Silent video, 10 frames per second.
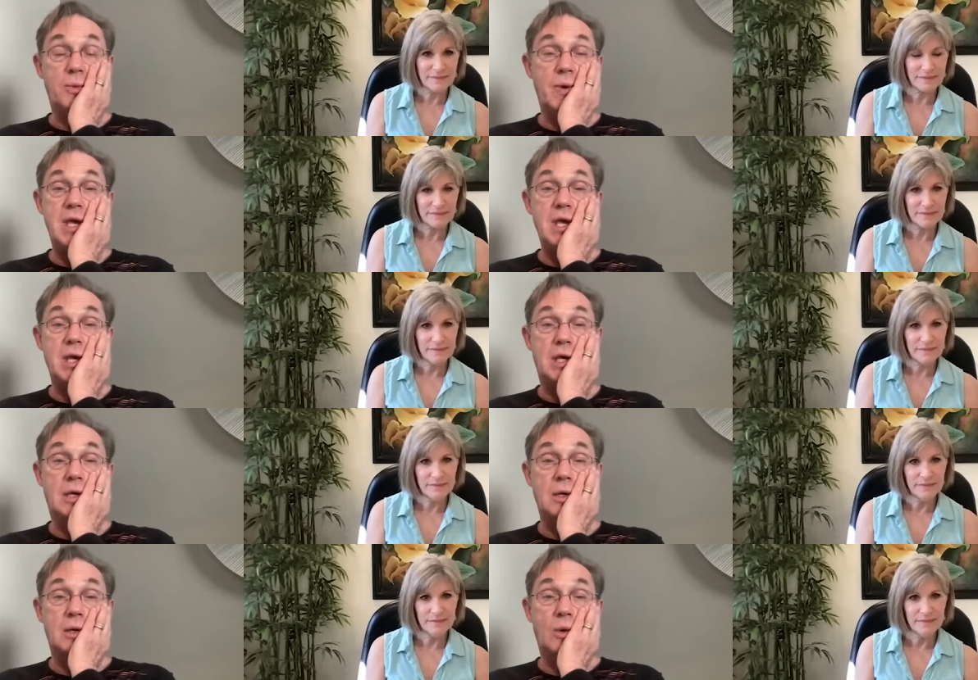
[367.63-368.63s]
Speaker 1: to week,
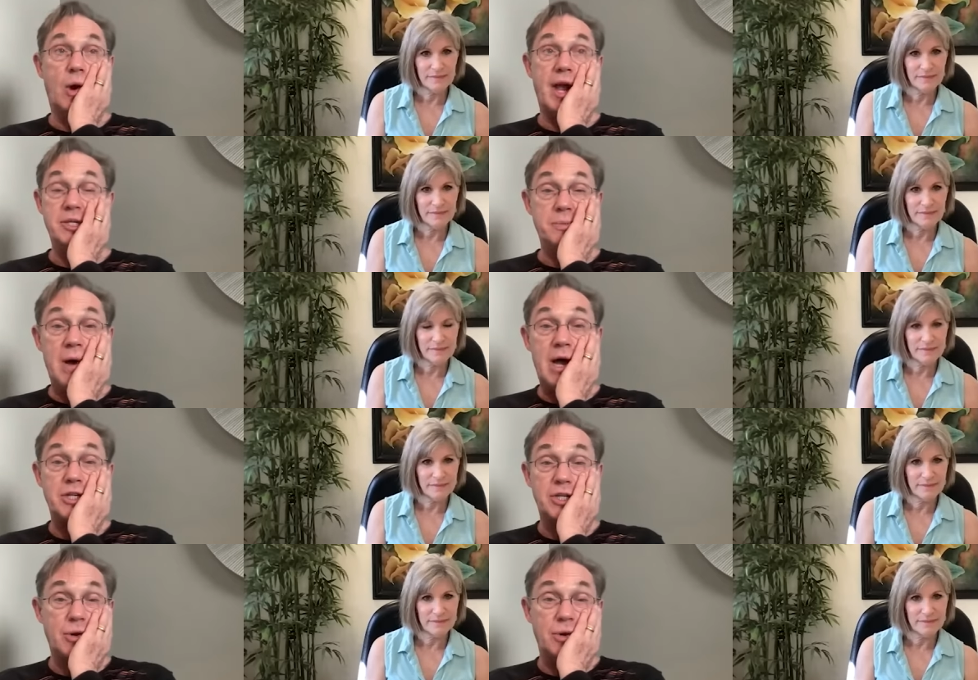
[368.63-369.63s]
or as
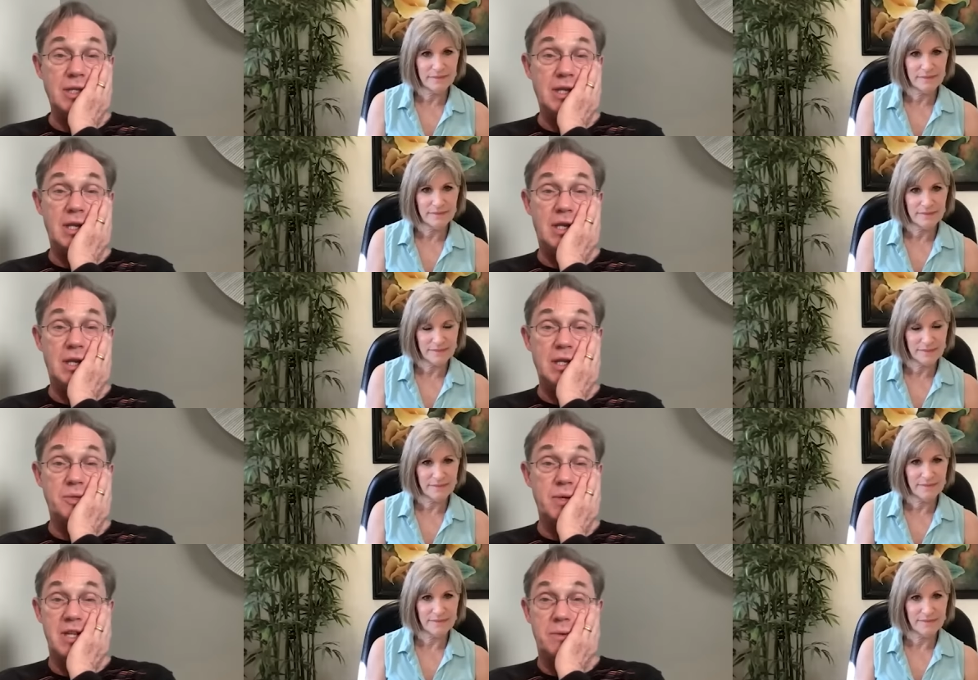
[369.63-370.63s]
much certainly
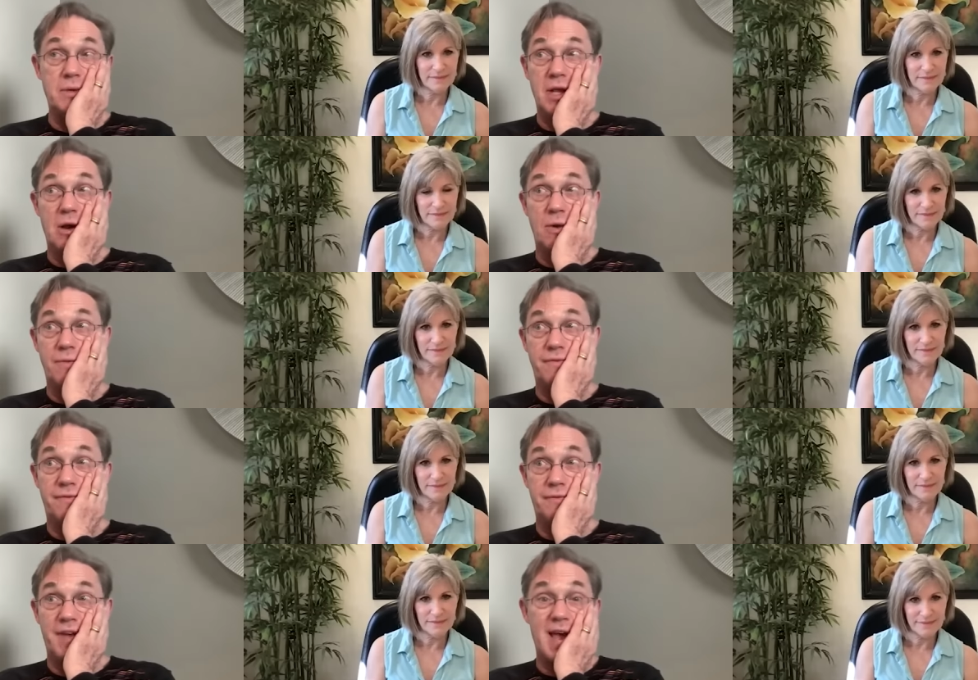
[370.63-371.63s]
as we did with our own
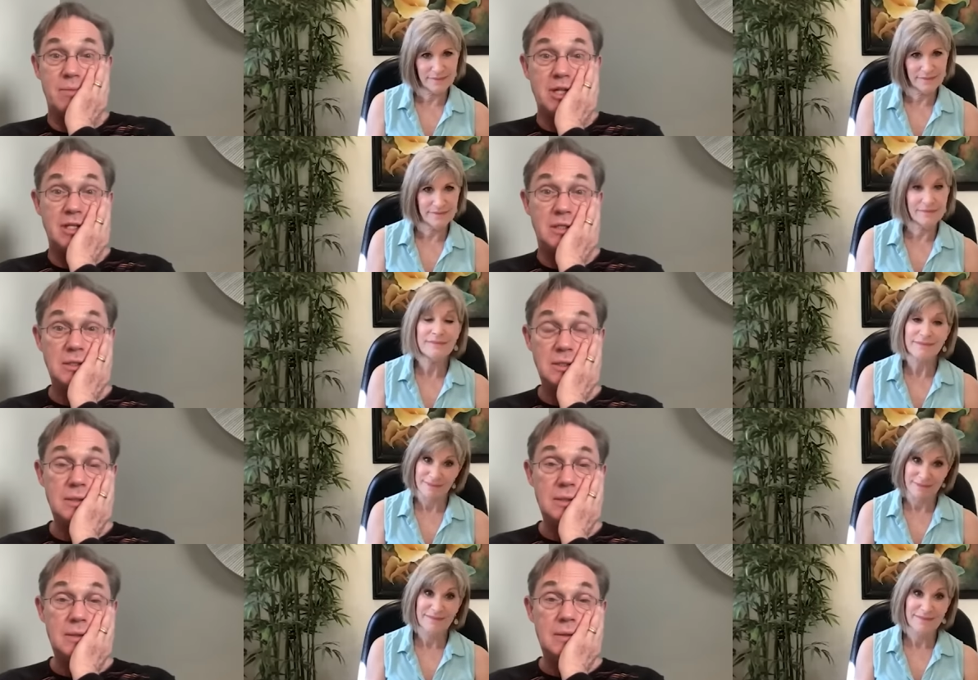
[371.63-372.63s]
families.
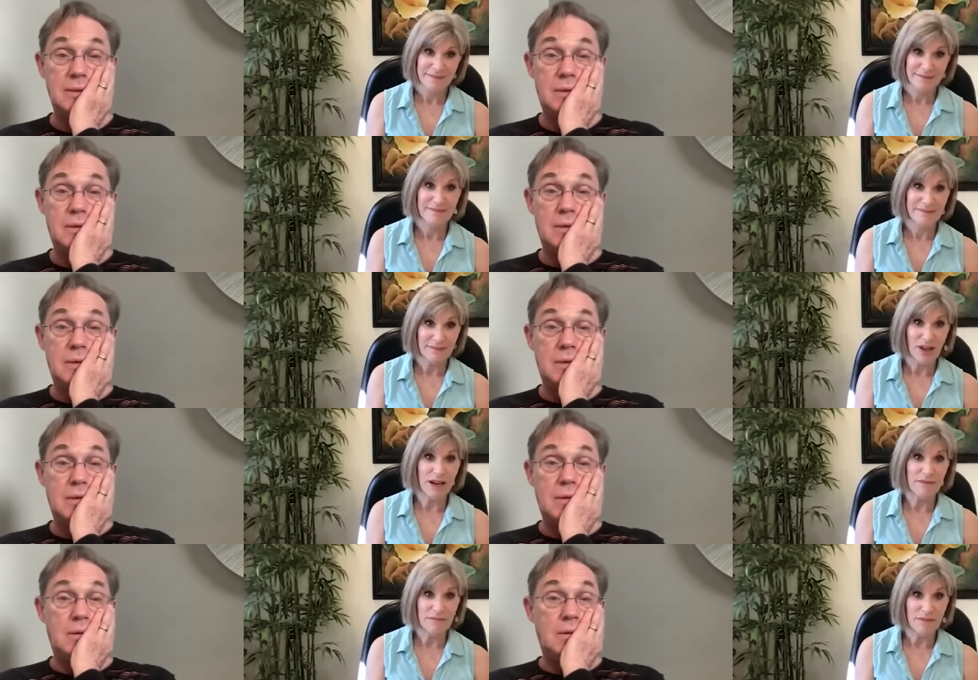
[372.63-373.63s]

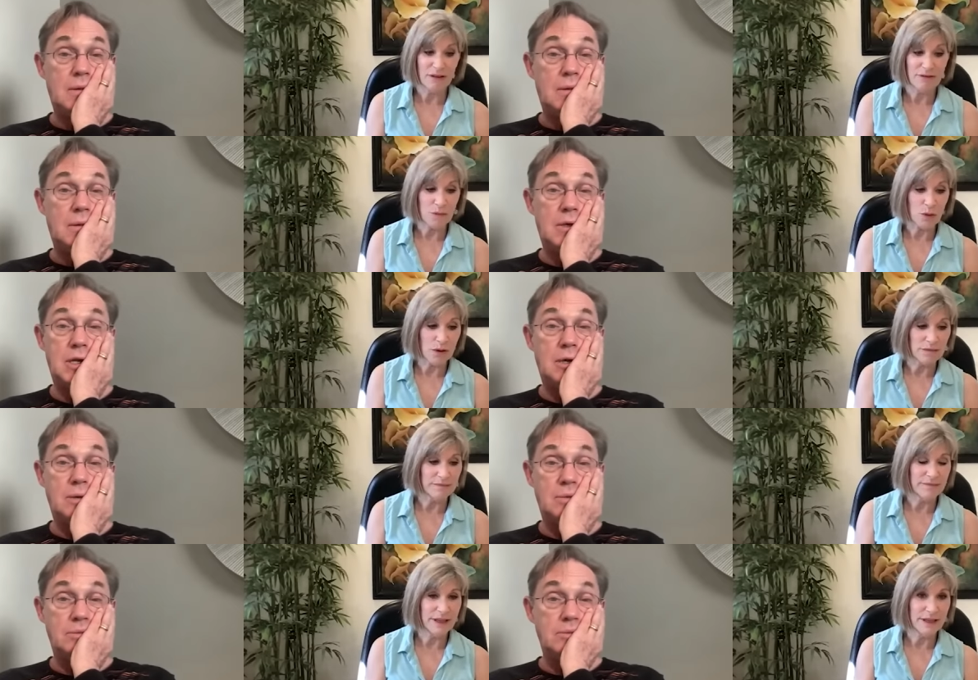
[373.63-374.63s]
Speaker 2: Yeah, often more.
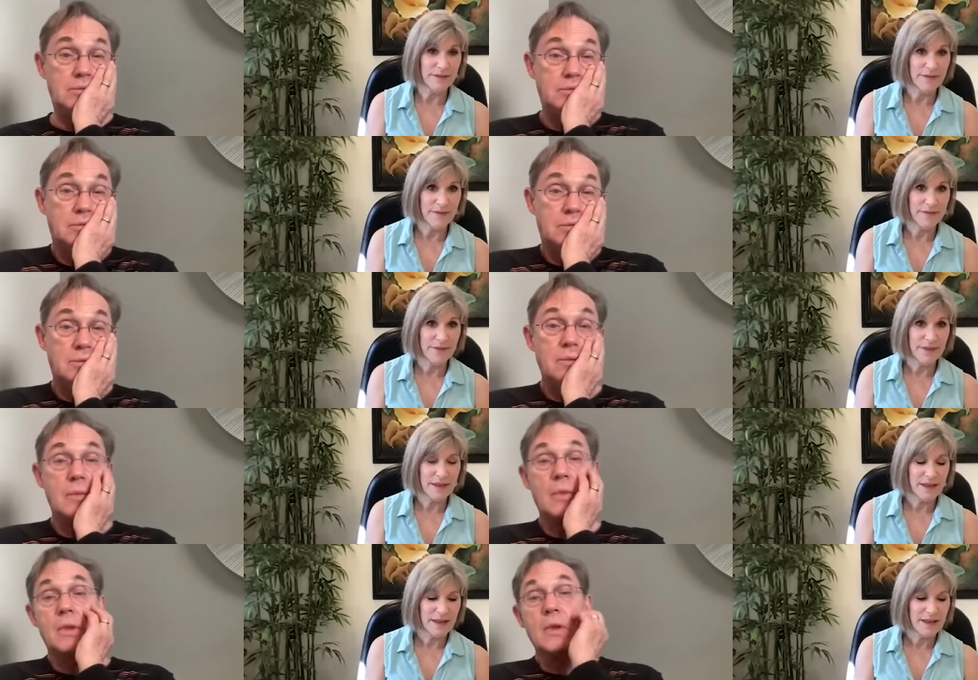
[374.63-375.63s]
Yeah.
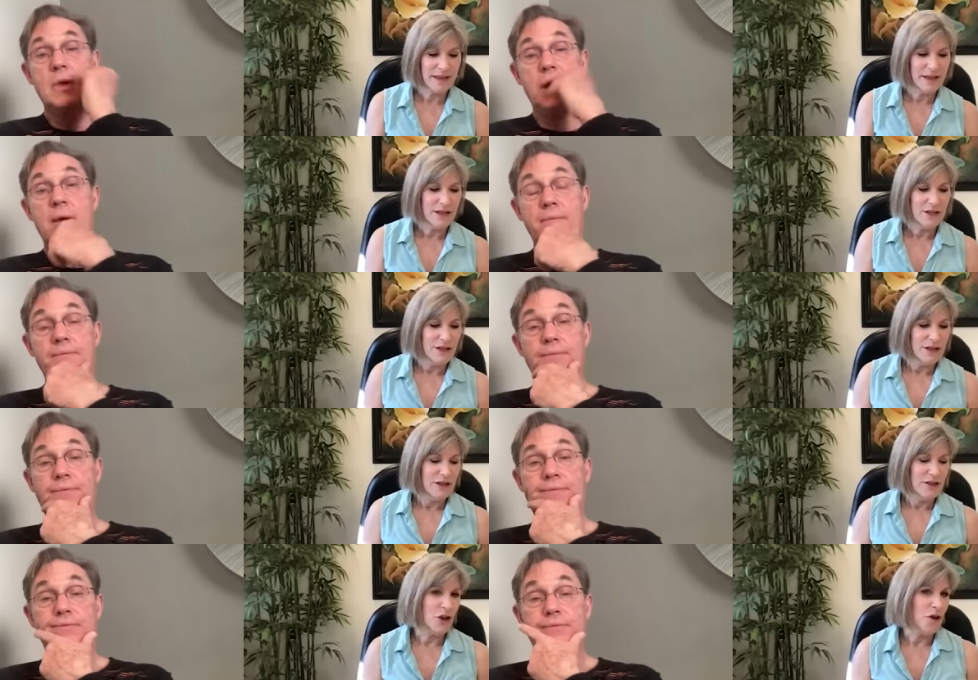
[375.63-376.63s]
Yeah.
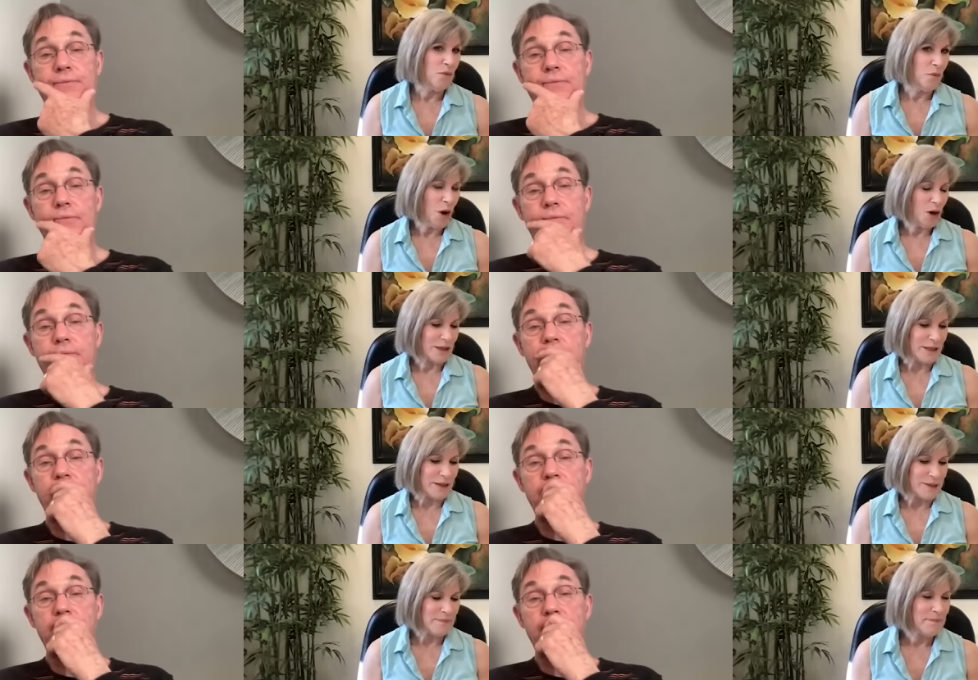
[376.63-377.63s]
So
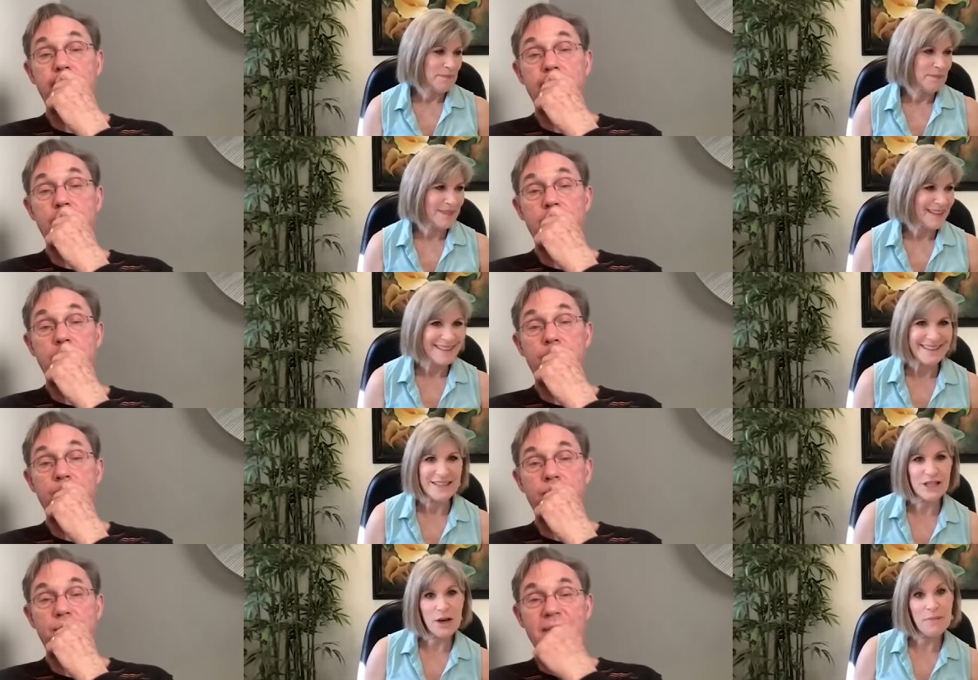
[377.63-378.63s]
Waltons
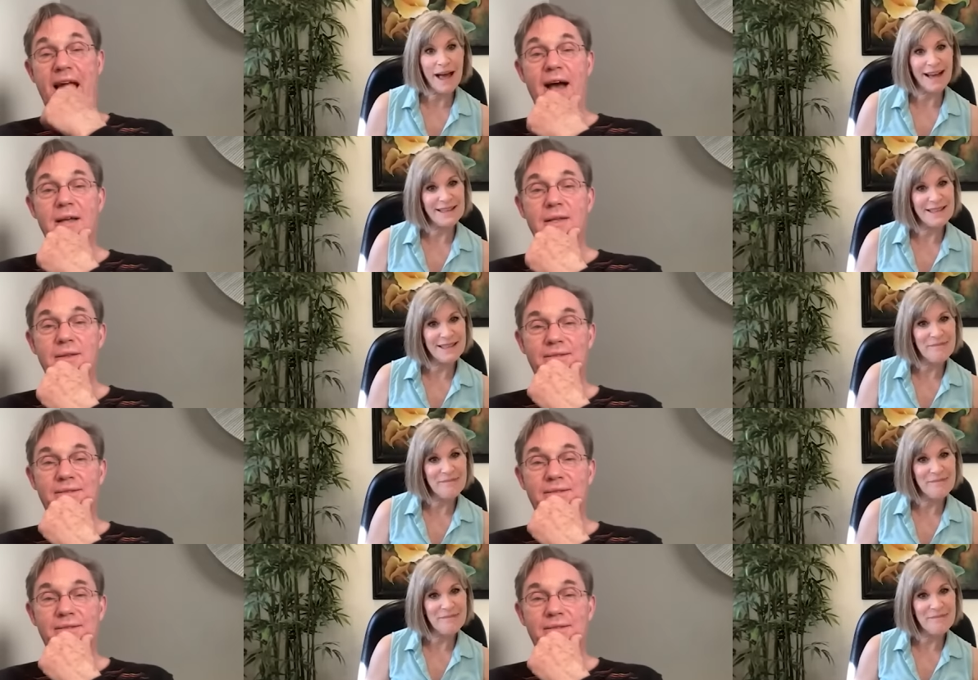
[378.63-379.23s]
let's go yeah. back to